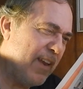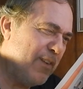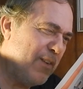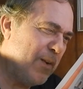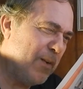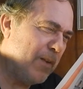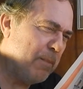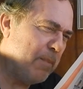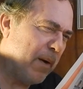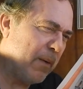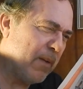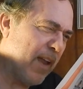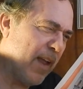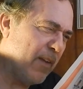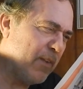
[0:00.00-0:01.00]
In June, the
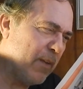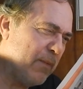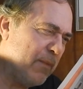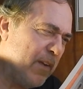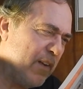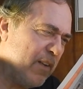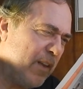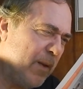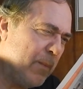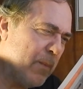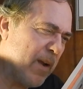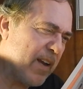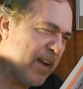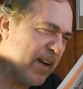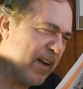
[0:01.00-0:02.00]
Burial Council
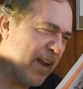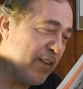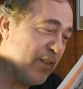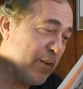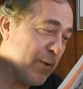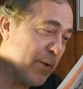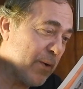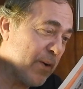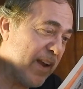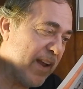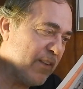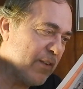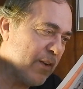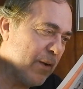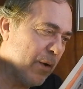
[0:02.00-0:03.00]
officially recognized
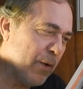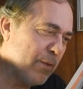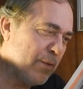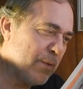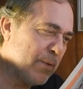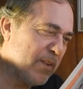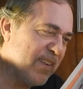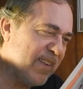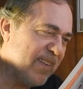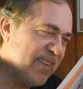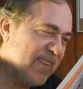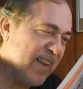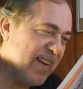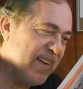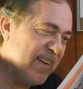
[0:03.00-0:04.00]
her as cultural
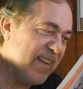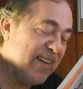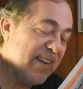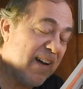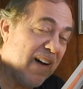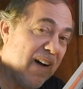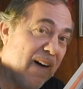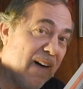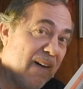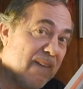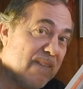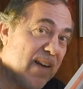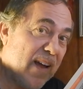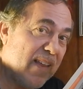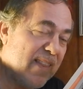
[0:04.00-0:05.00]
descendant
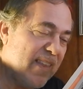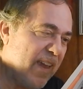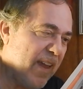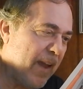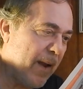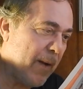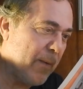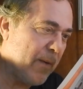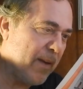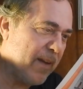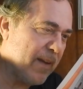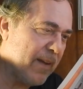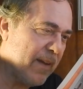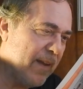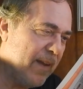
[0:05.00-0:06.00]
of the
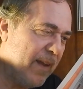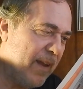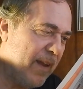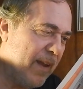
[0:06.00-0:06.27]
area,